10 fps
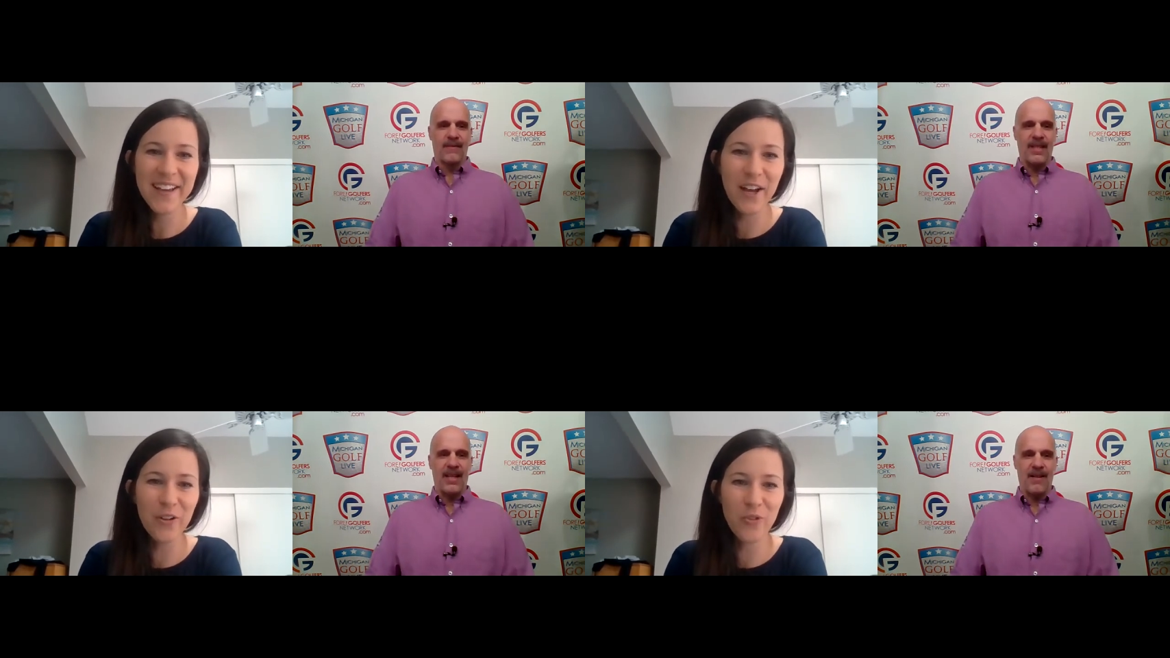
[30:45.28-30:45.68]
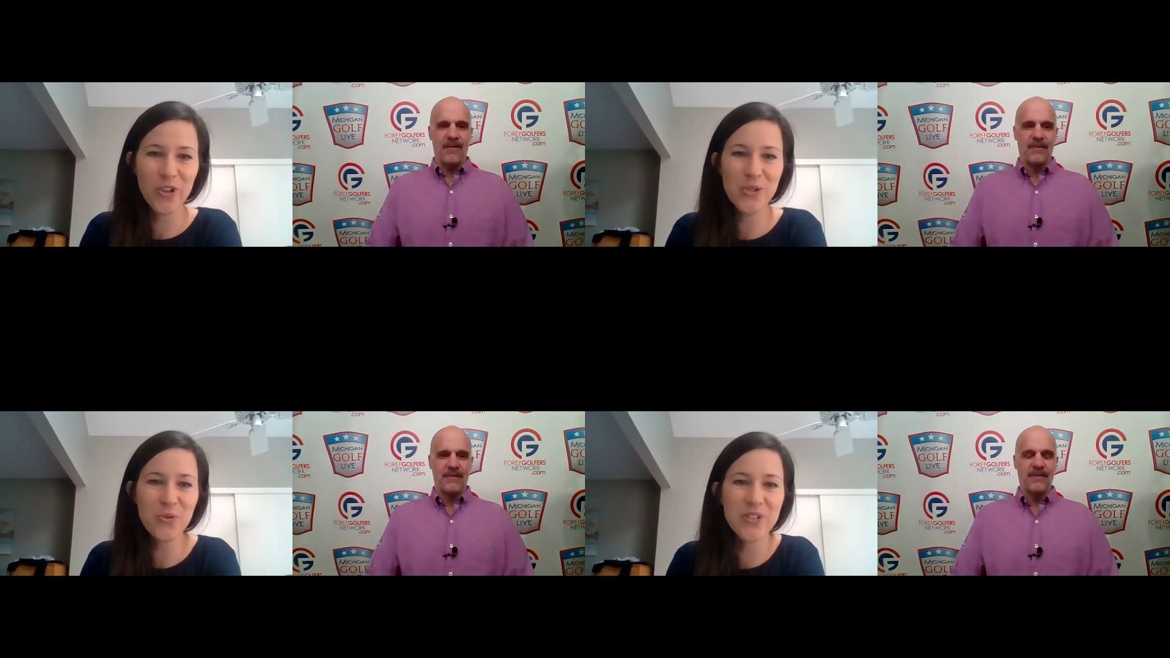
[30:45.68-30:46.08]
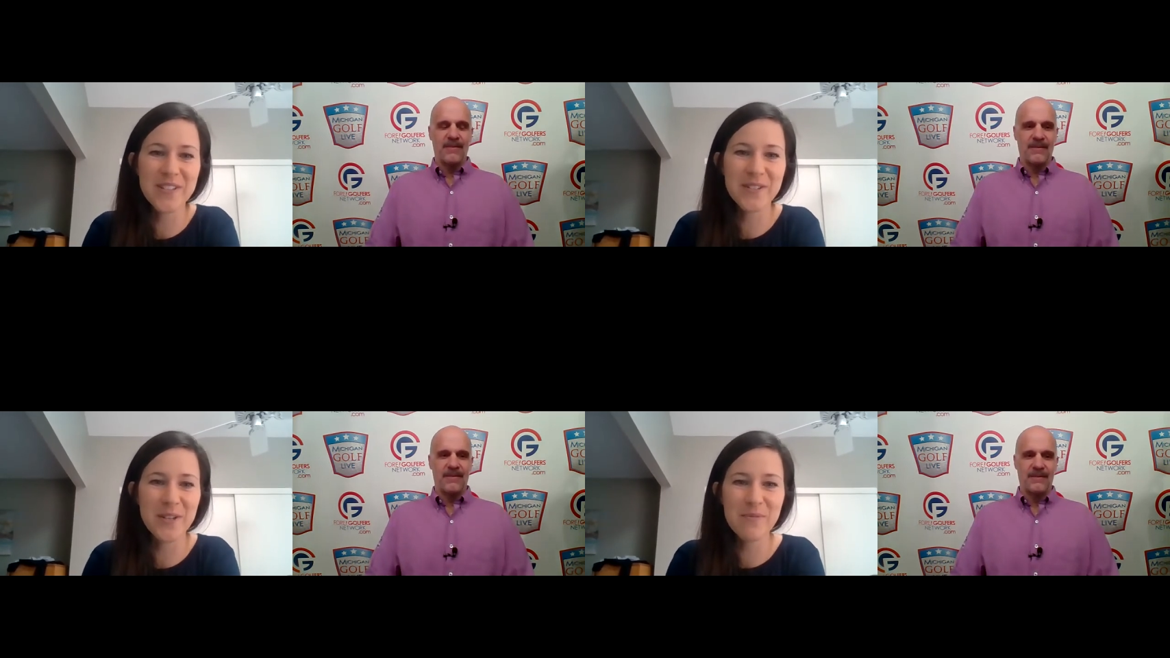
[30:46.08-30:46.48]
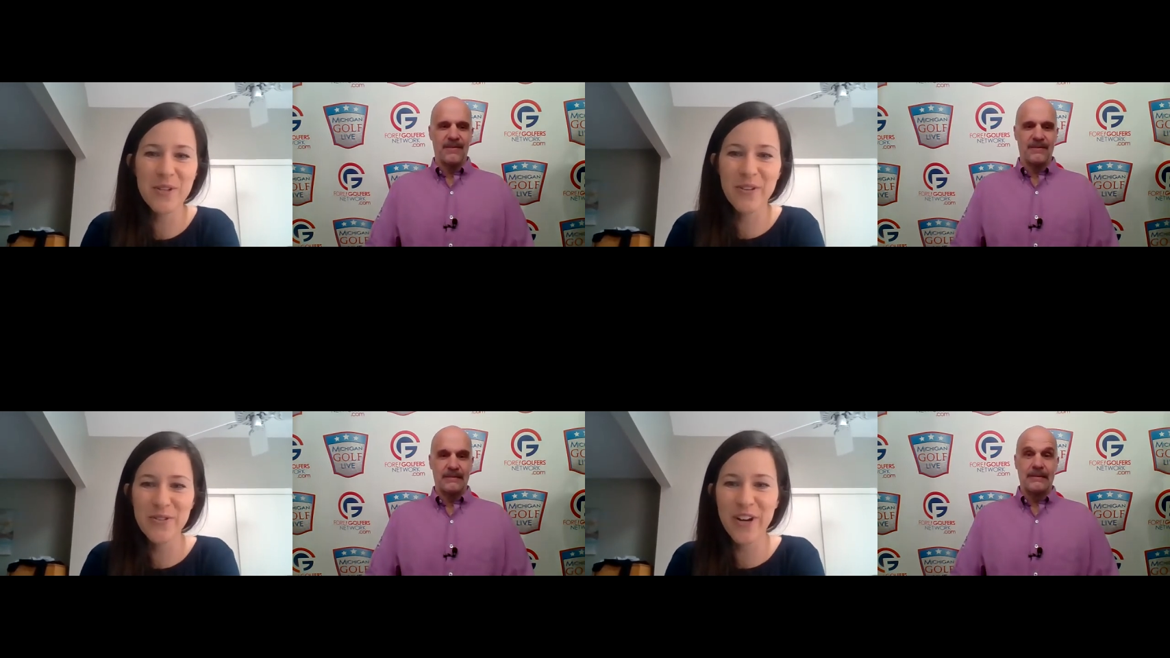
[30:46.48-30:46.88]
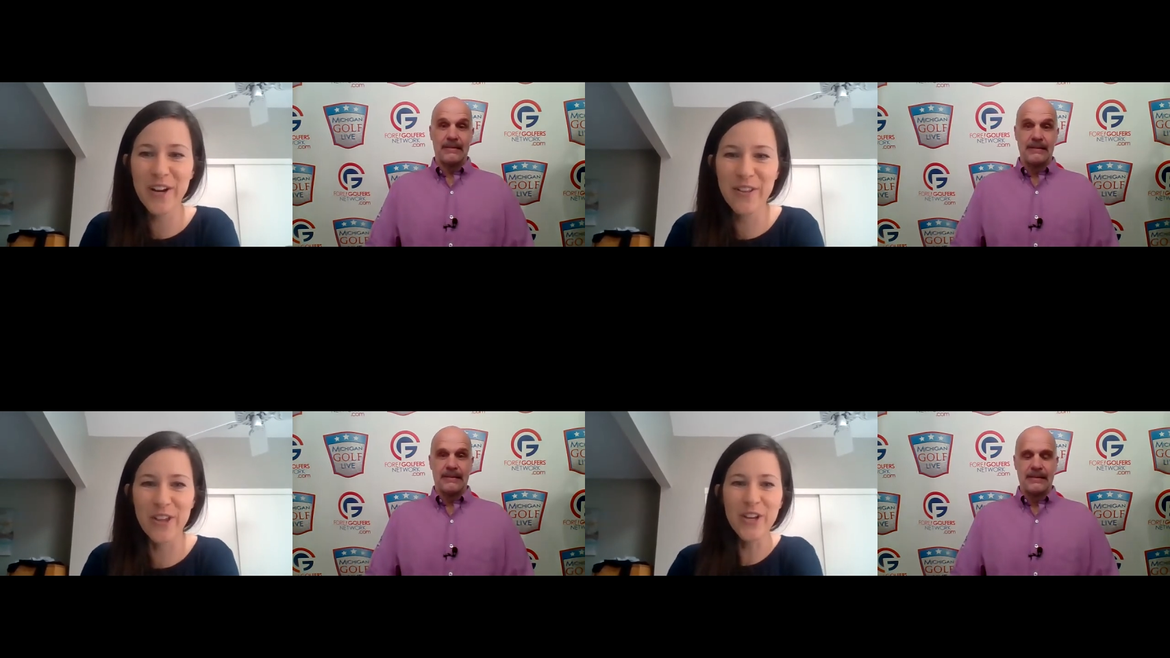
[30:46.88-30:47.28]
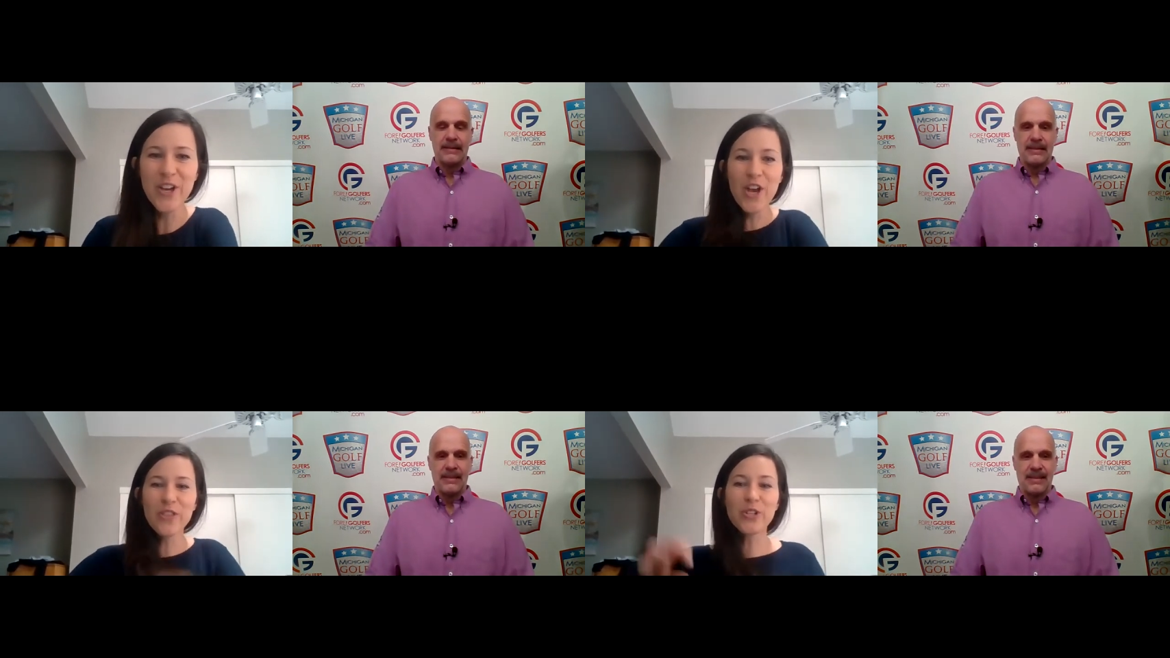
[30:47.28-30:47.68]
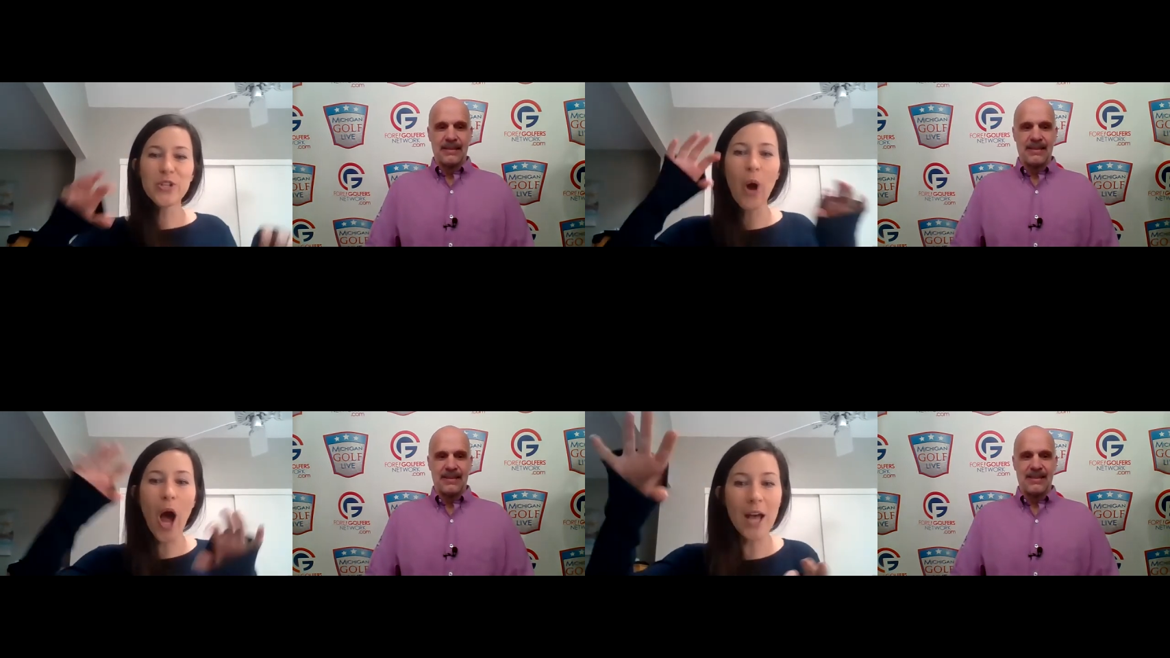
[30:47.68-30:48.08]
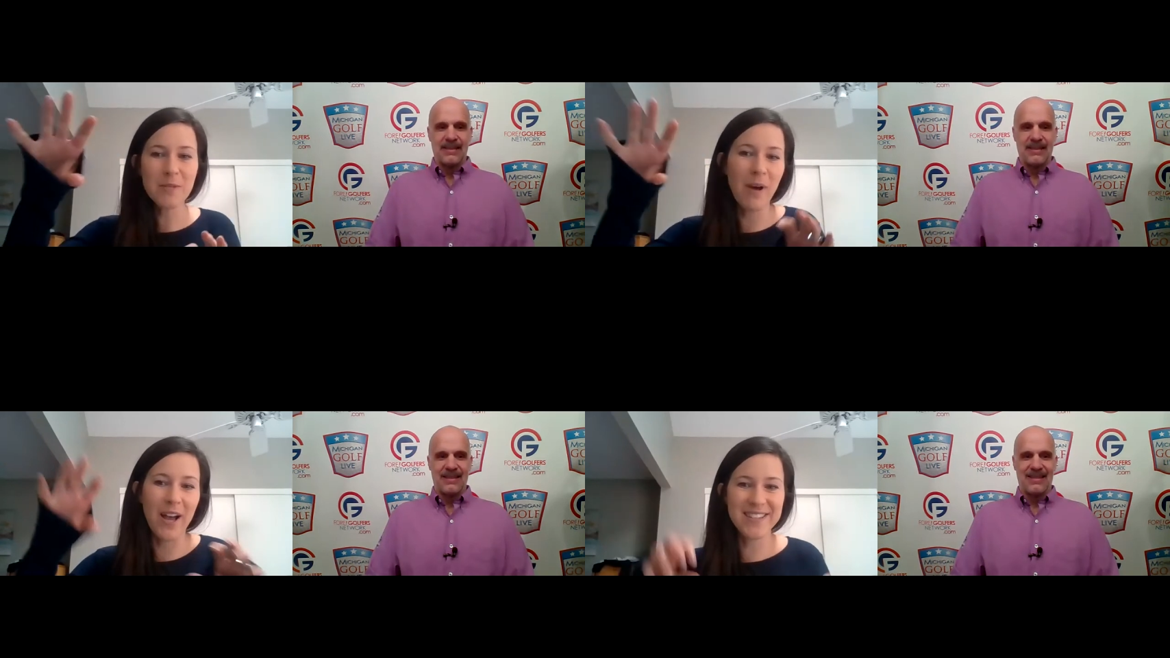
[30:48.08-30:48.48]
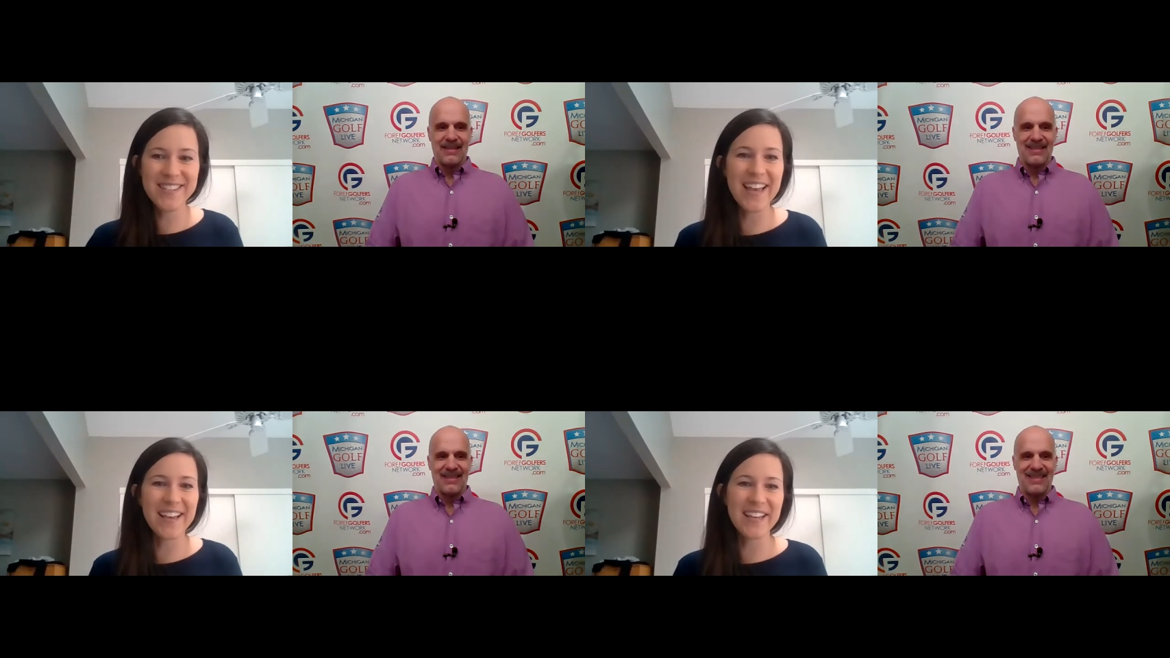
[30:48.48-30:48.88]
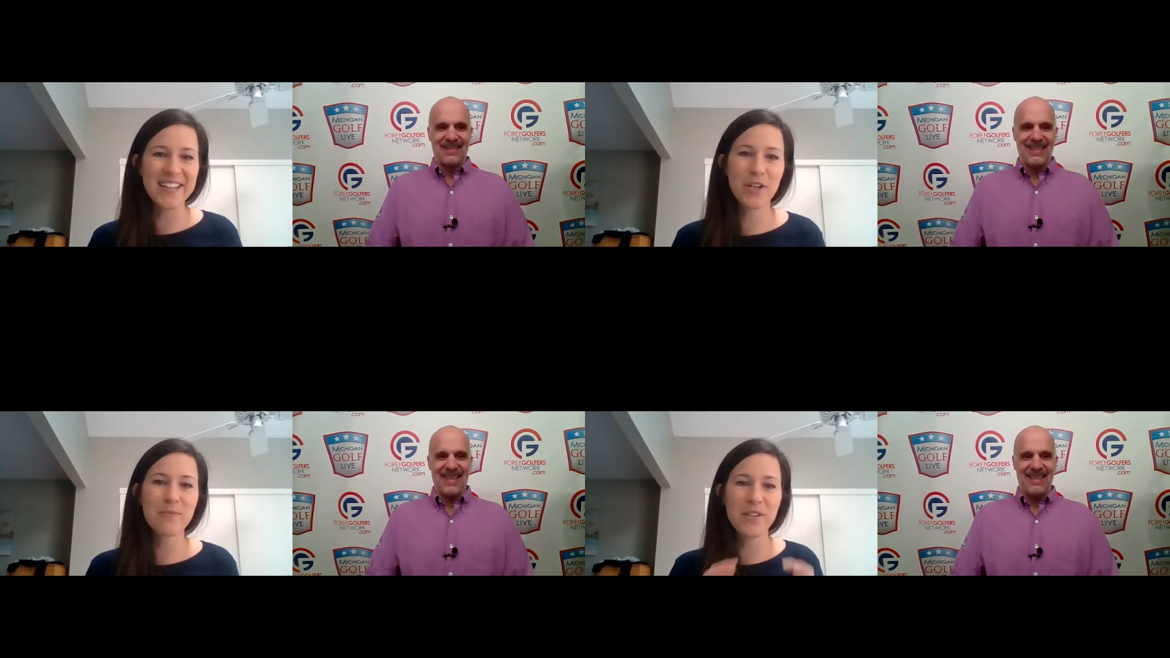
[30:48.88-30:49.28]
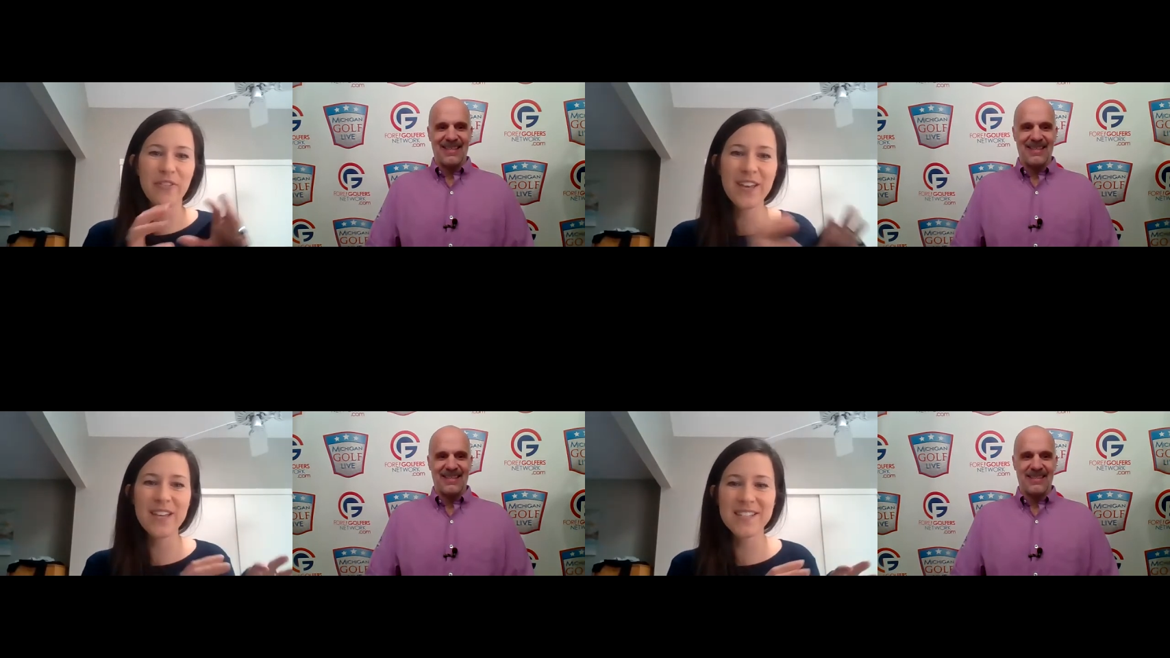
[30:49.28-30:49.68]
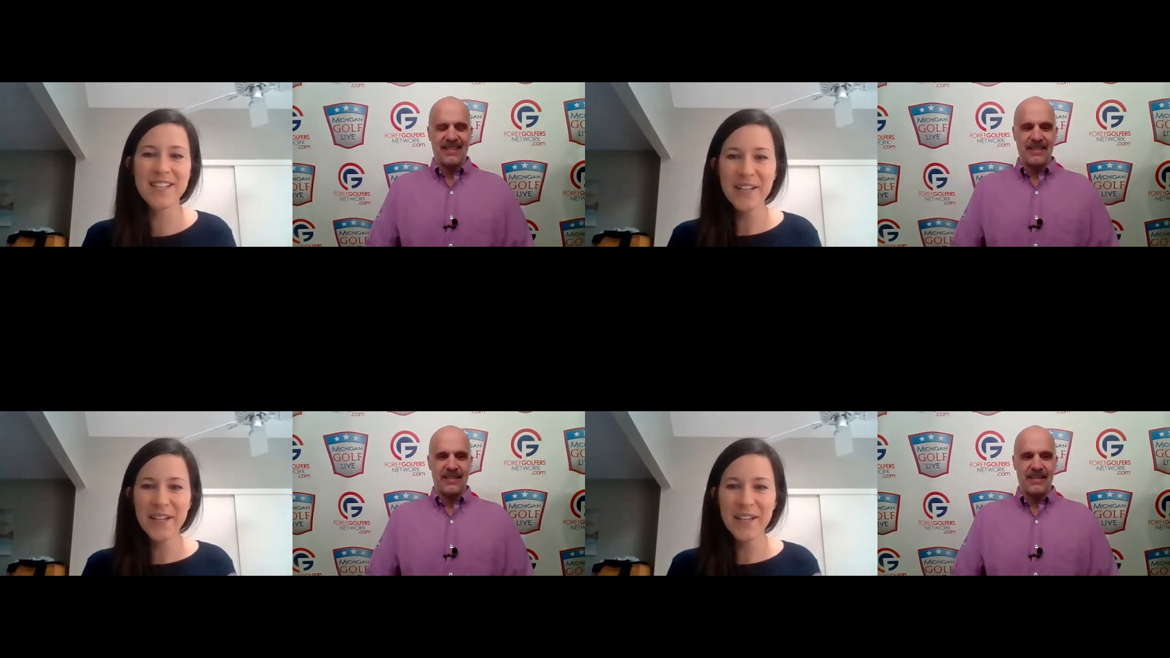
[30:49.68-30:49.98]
Speaker 1: California school system. So those are kind of the, the two hot spots, like in terms of his,